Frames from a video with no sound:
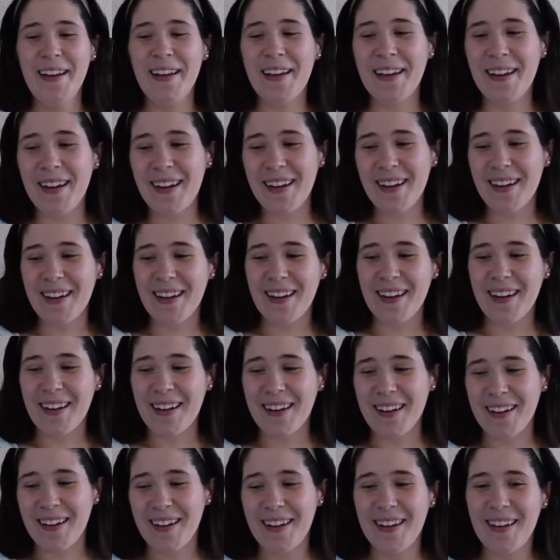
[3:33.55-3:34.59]
Oh
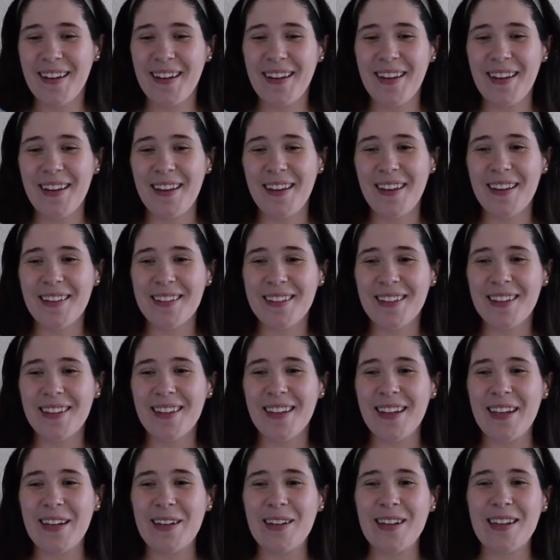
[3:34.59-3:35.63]
god. It's
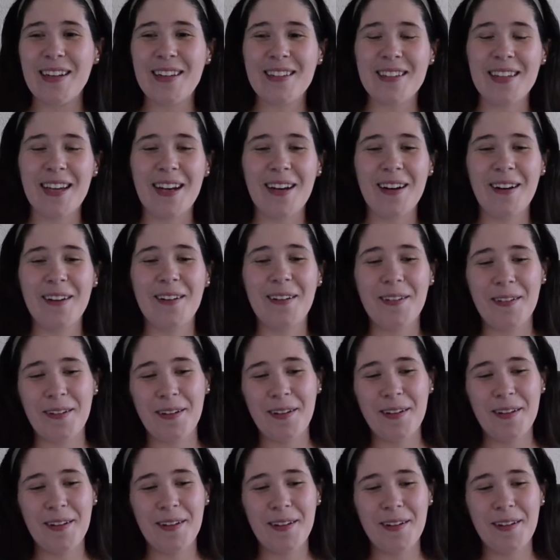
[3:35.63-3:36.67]
hilarious how,
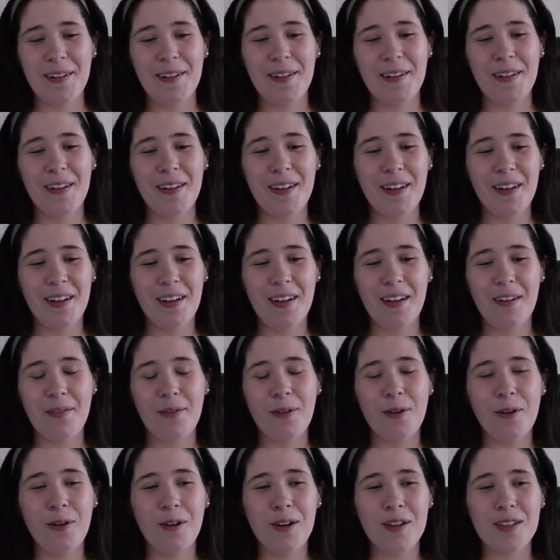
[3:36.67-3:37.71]
of
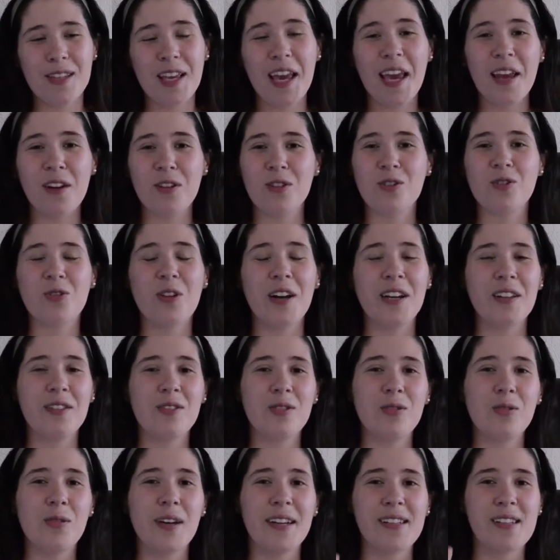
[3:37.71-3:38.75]
course, Hater's trying
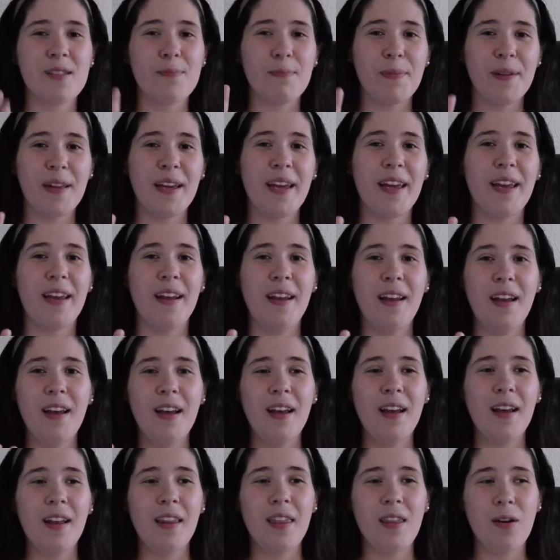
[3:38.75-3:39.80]
to explain
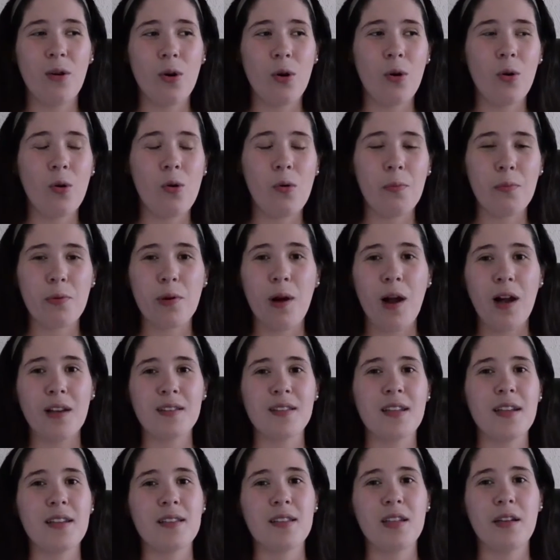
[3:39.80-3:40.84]
the whole
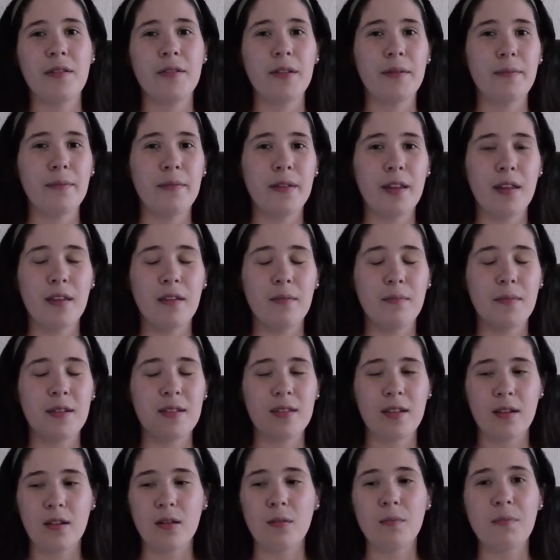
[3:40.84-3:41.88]
process of the
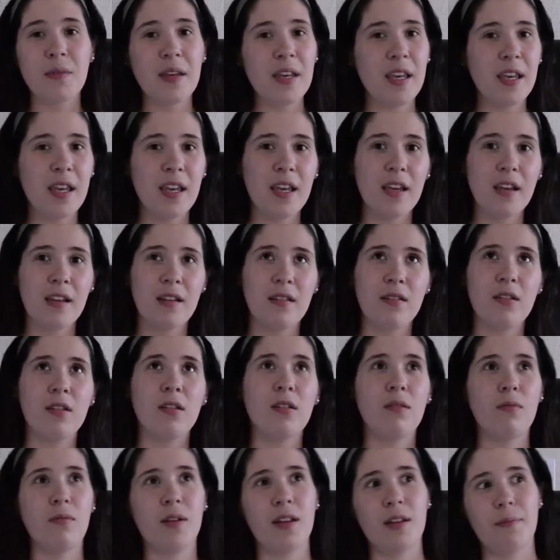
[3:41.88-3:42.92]
mystical being, you
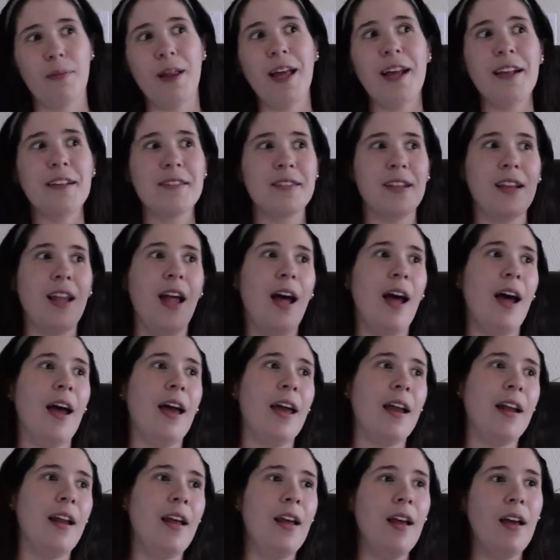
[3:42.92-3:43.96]
know, when the planets
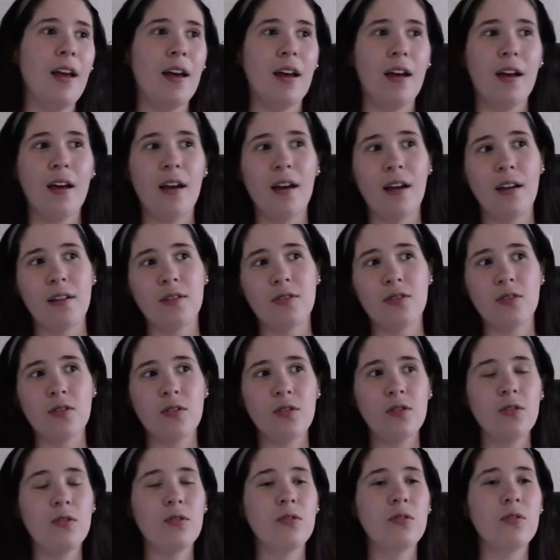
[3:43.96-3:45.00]
align,
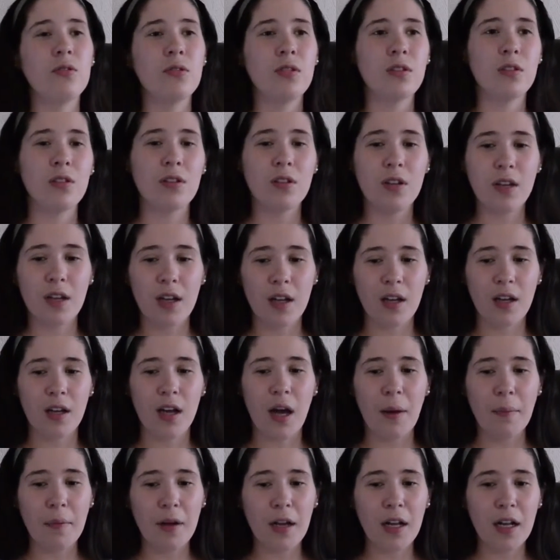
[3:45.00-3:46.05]
soon
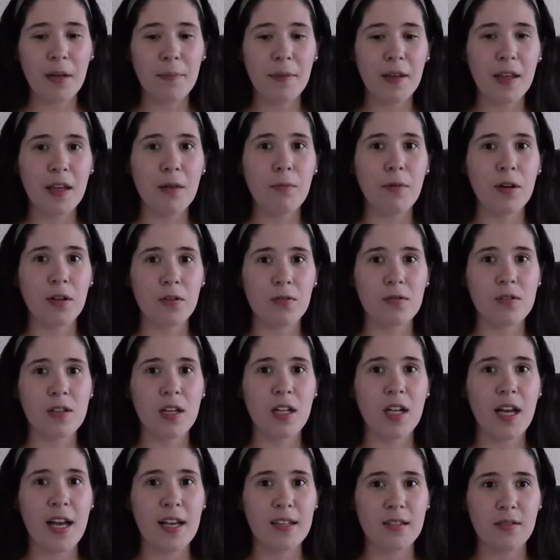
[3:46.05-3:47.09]
I'm gonna be the one who's
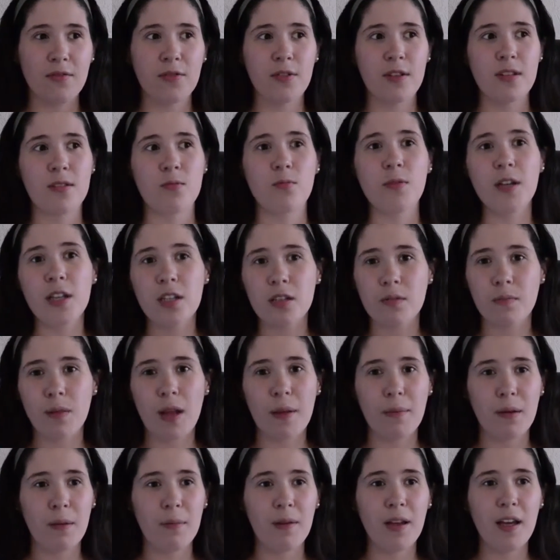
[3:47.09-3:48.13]
gonna ask for this wish,
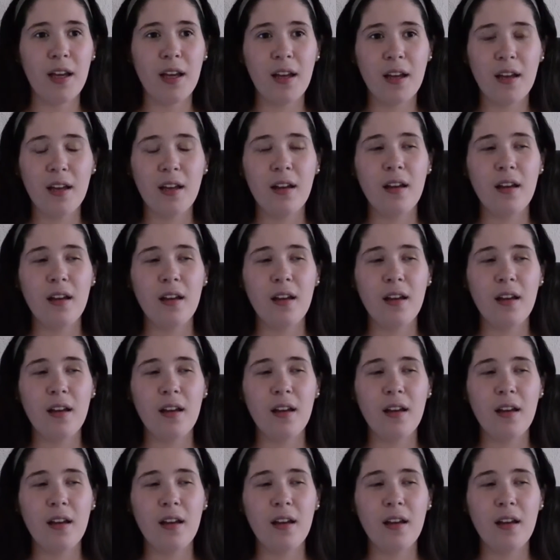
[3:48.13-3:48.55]
blah blah blah.